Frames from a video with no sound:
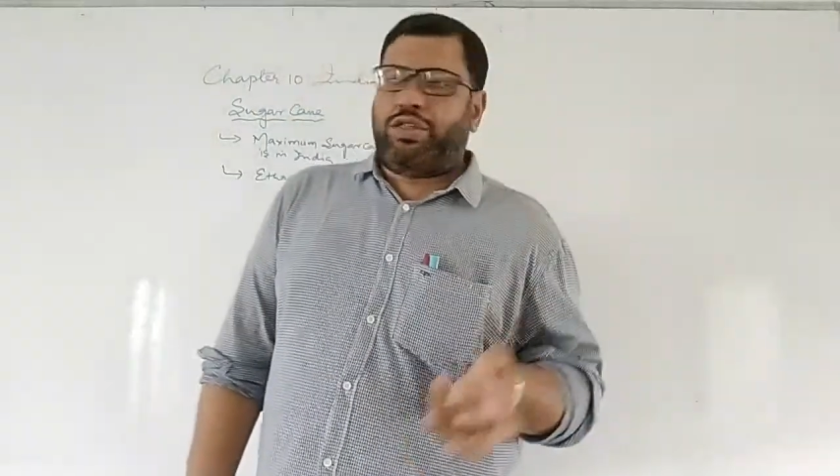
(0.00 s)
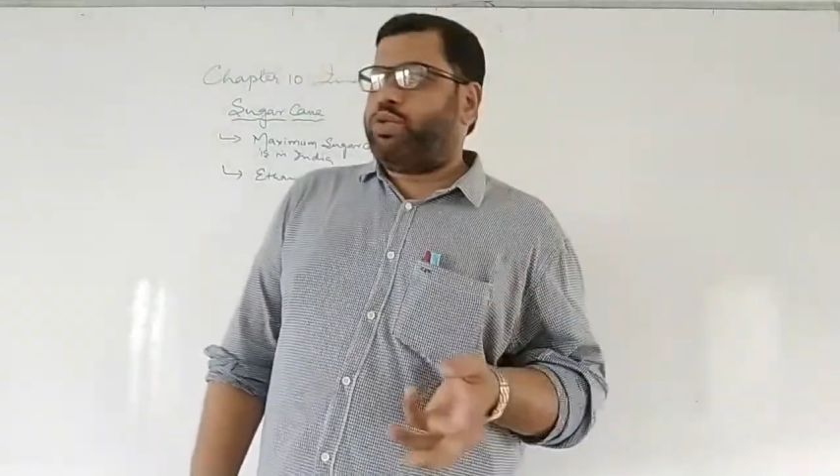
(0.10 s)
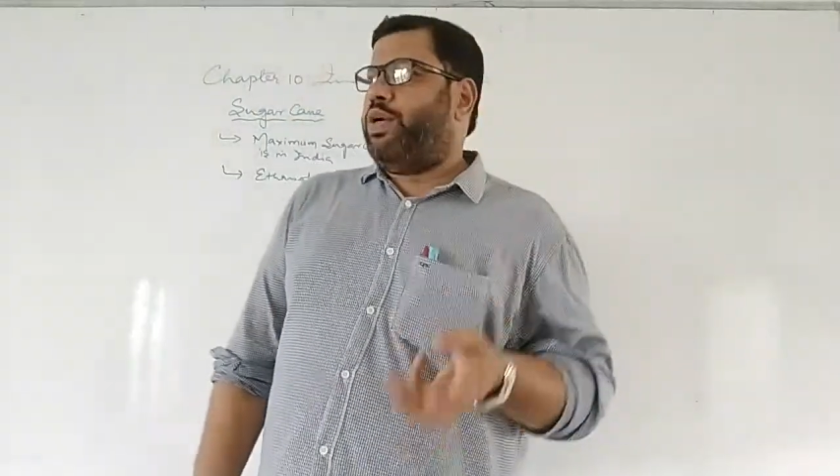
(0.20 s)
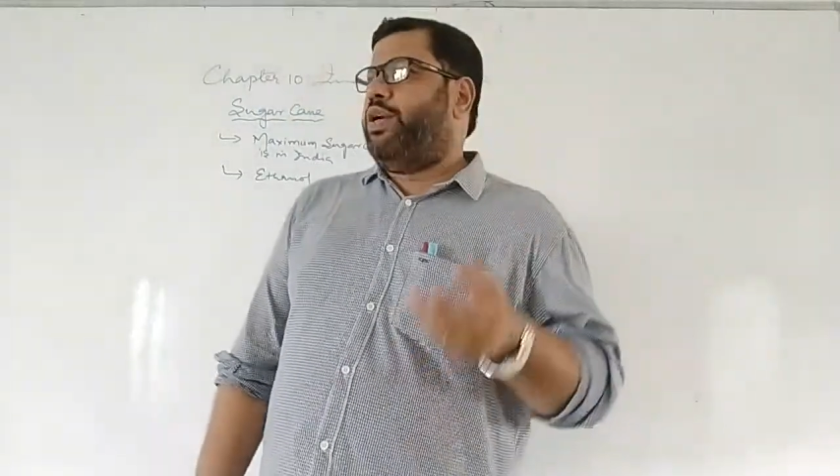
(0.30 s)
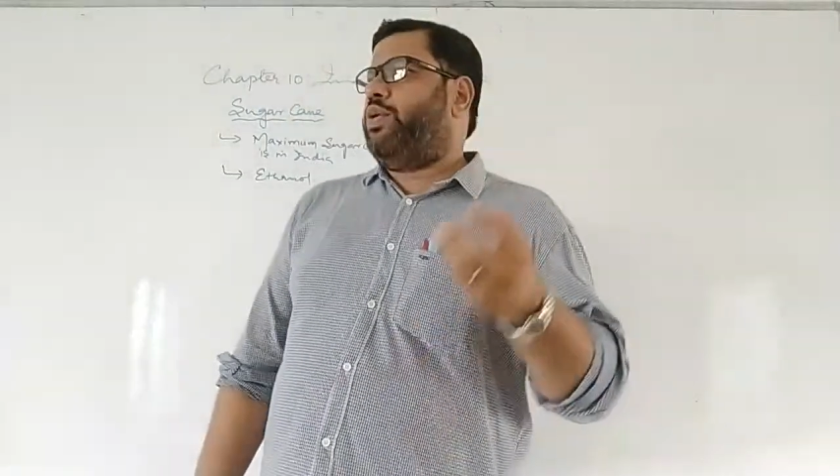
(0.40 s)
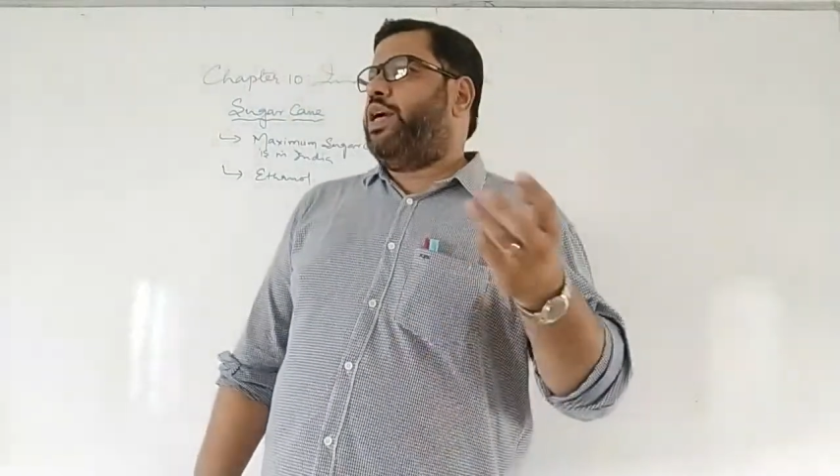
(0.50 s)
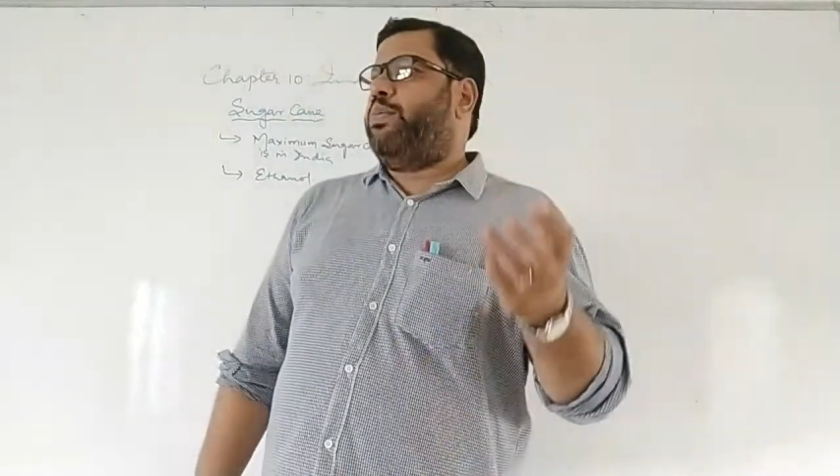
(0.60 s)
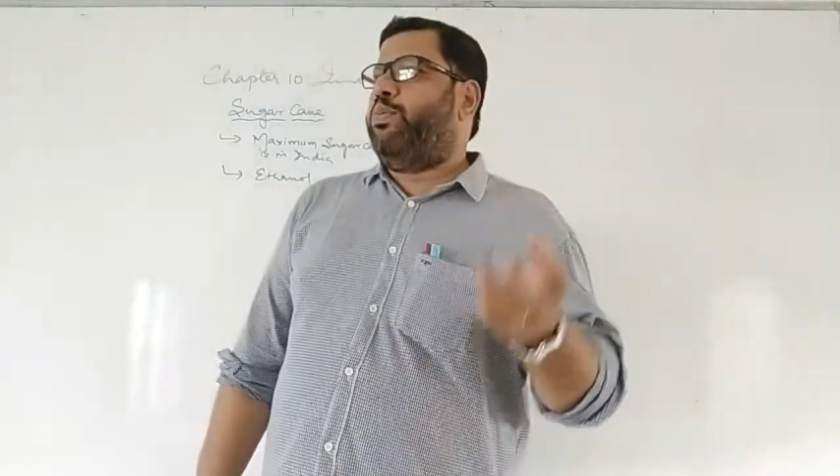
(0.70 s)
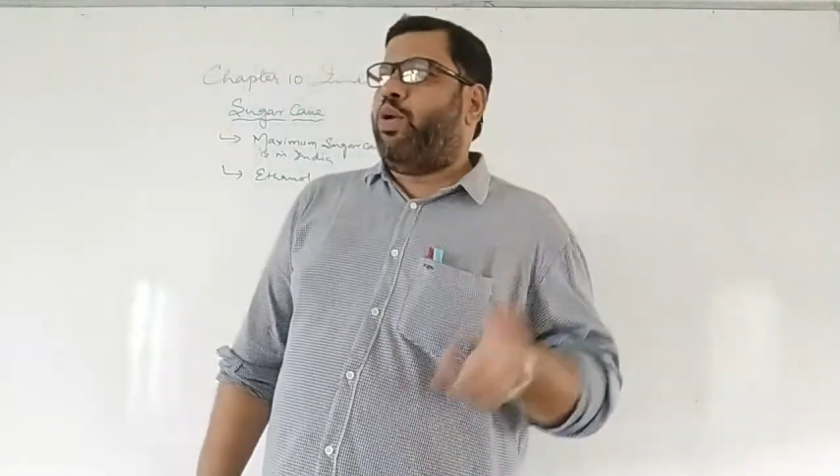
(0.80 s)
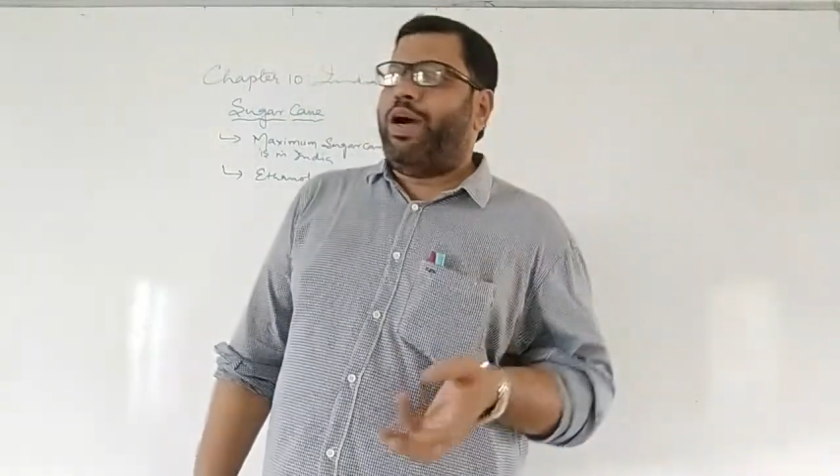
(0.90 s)
it is going to
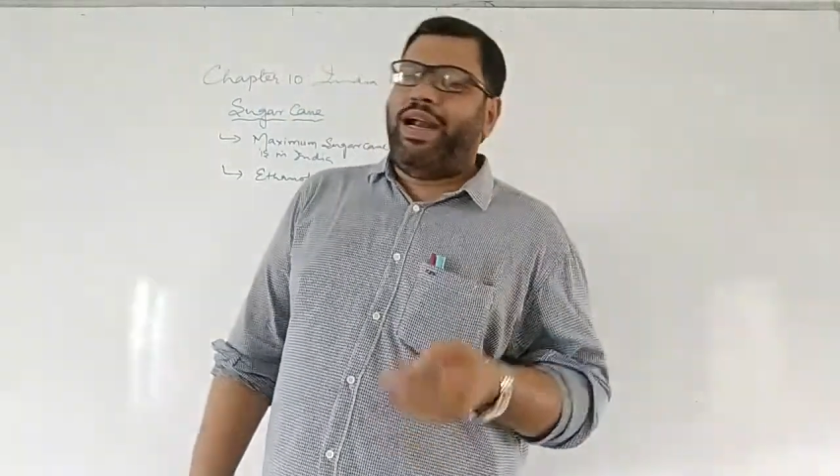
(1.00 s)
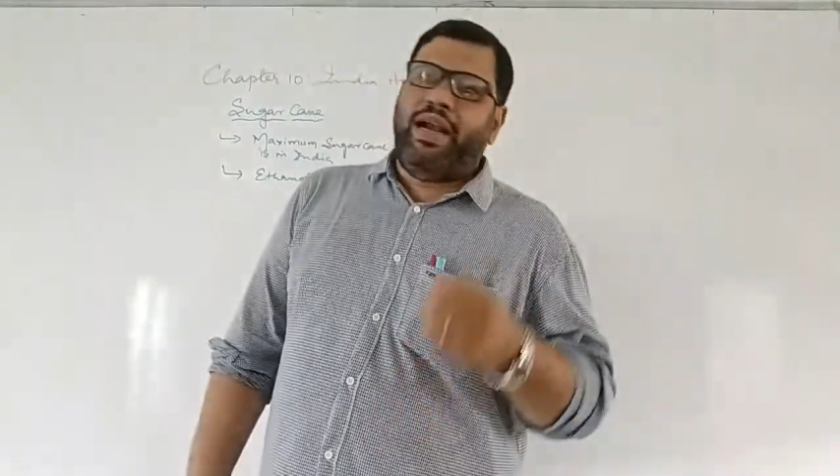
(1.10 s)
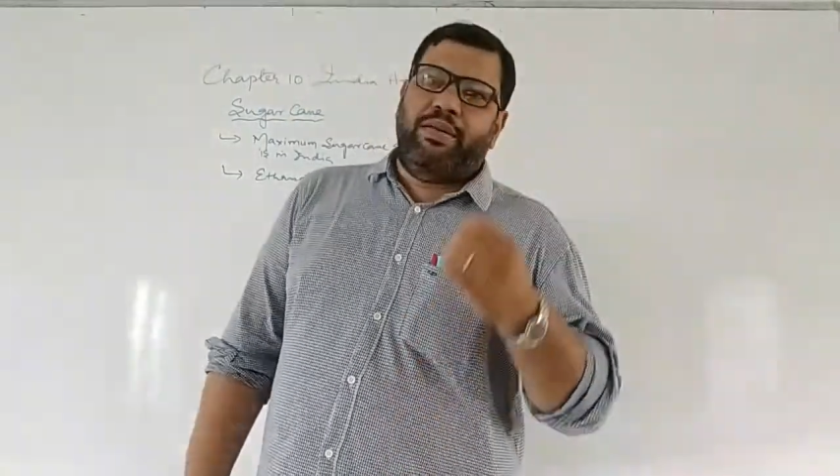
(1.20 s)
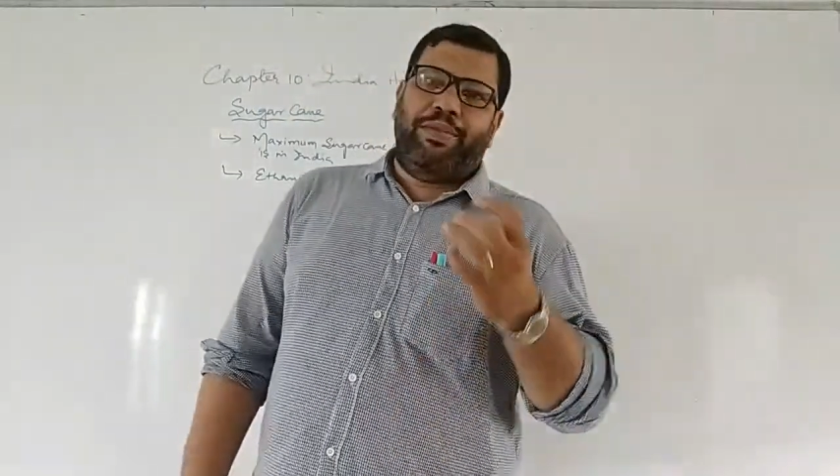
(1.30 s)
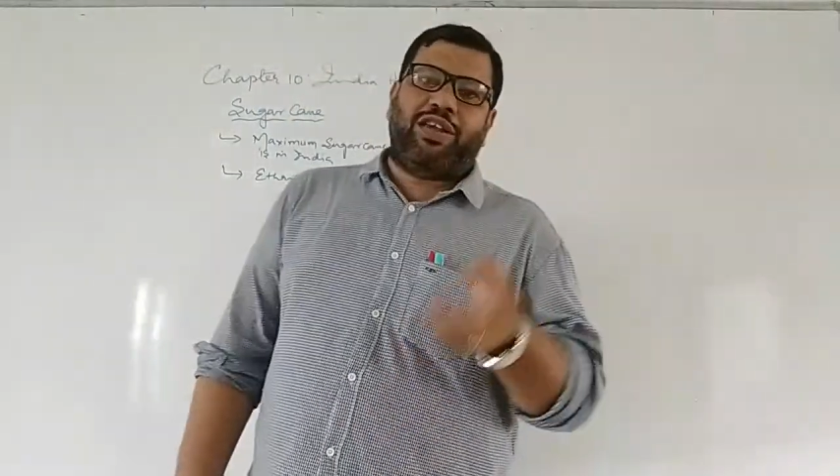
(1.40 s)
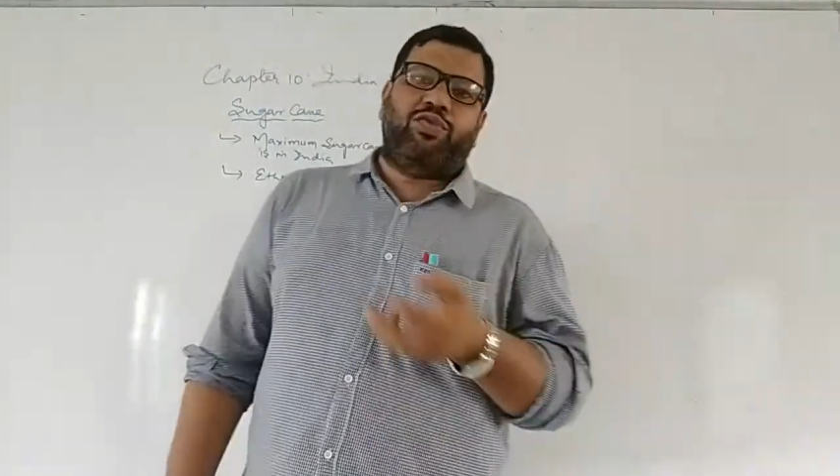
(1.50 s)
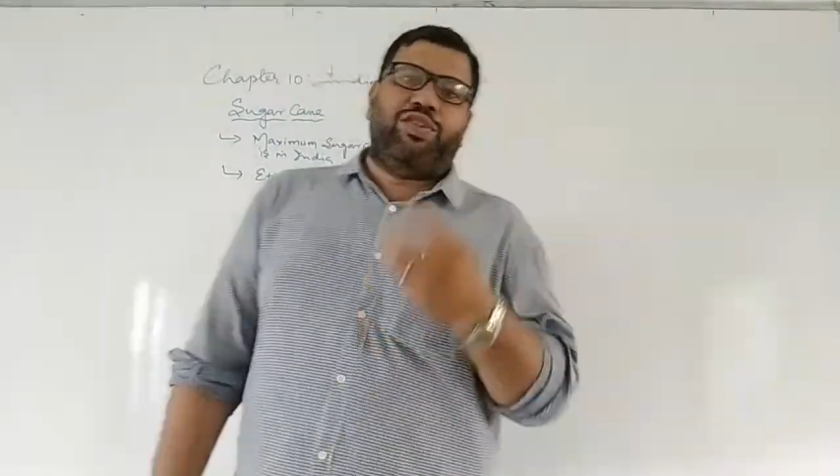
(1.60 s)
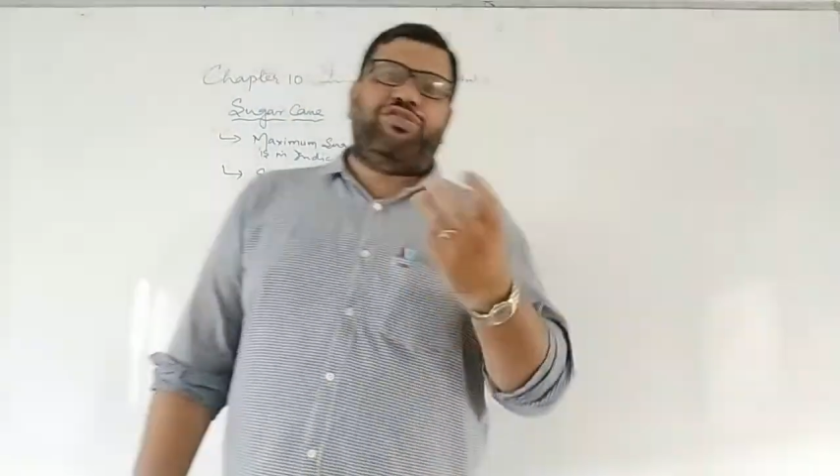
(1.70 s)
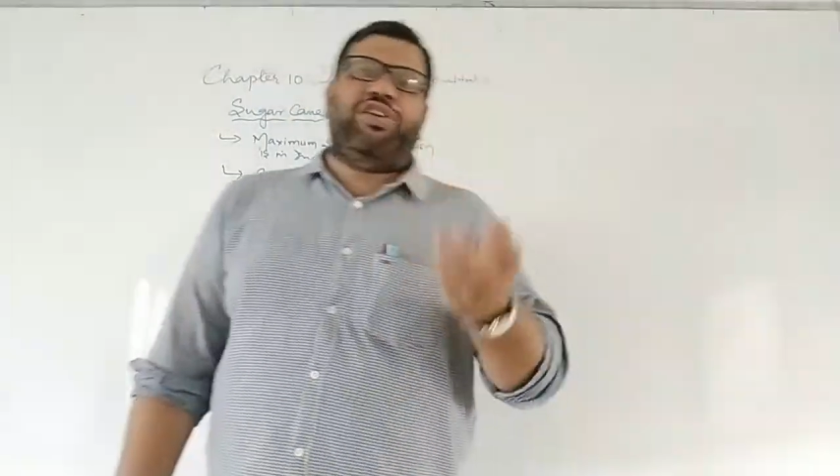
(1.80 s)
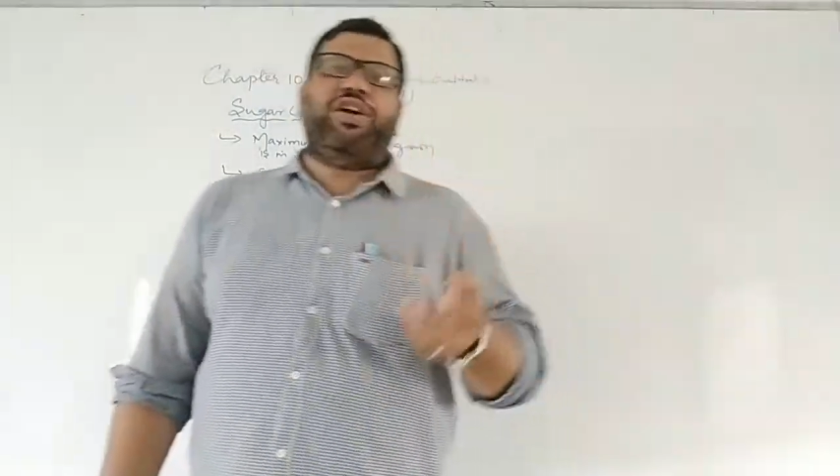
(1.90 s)
get boiled, mixed
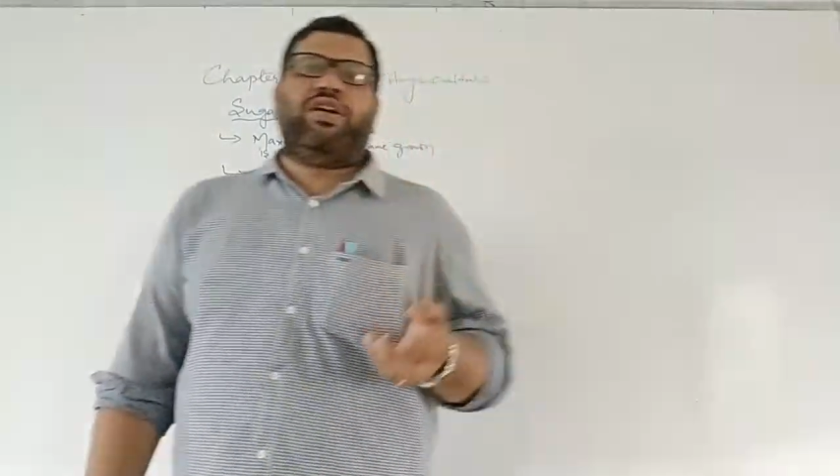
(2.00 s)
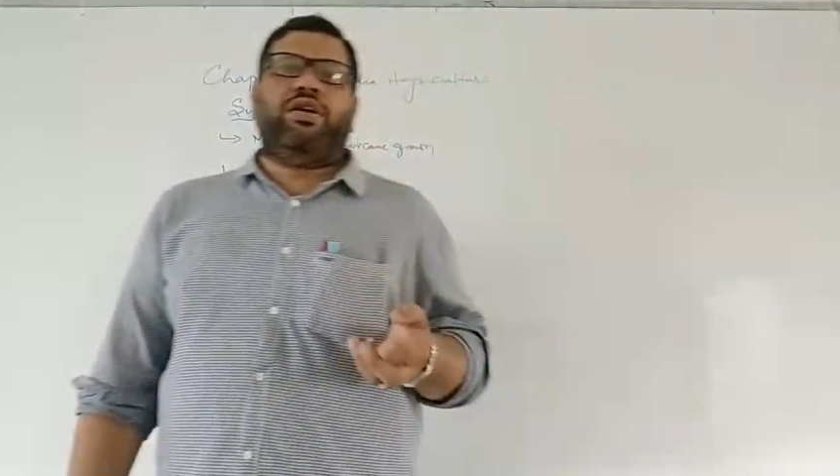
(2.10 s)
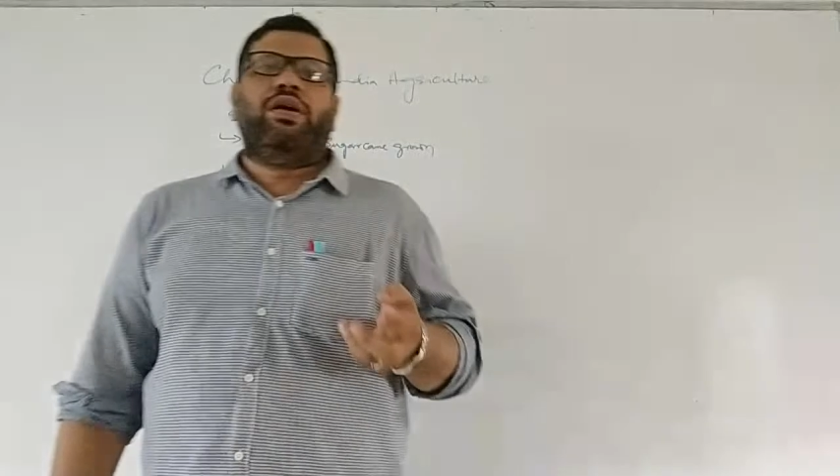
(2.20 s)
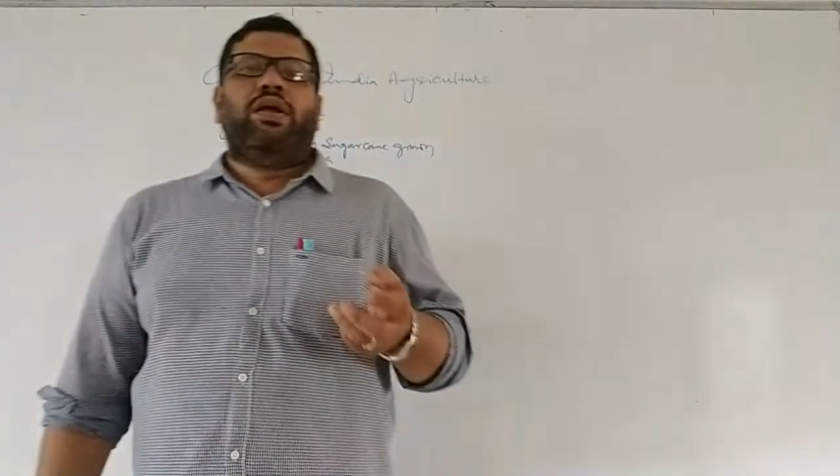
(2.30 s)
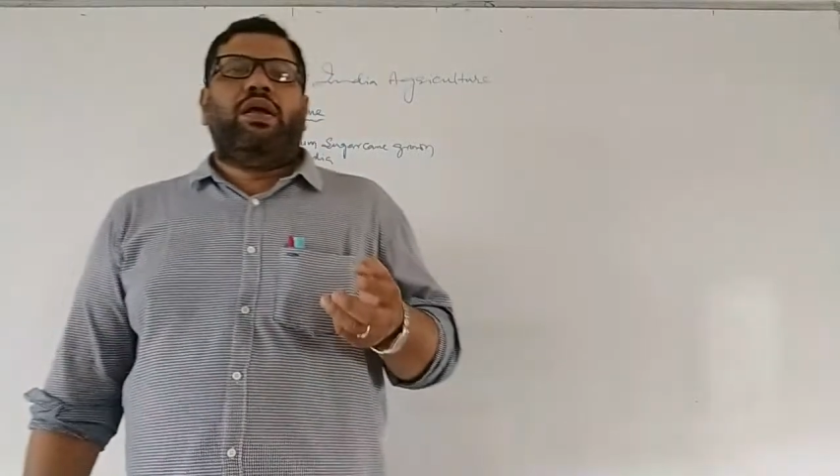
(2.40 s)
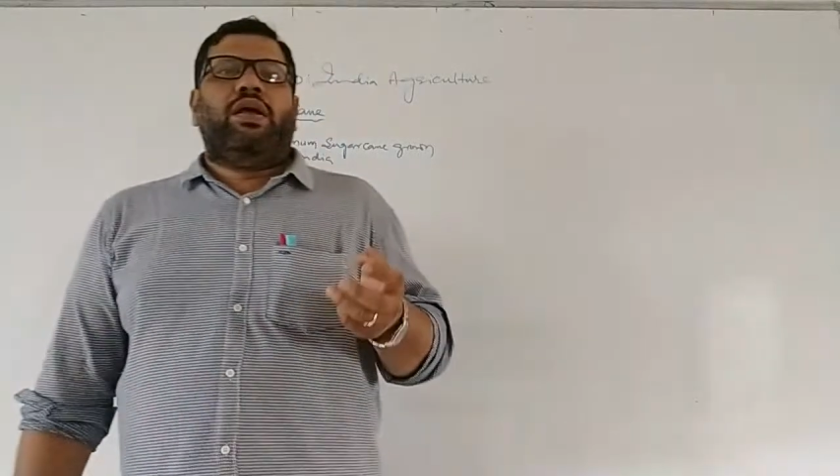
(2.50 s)
with certain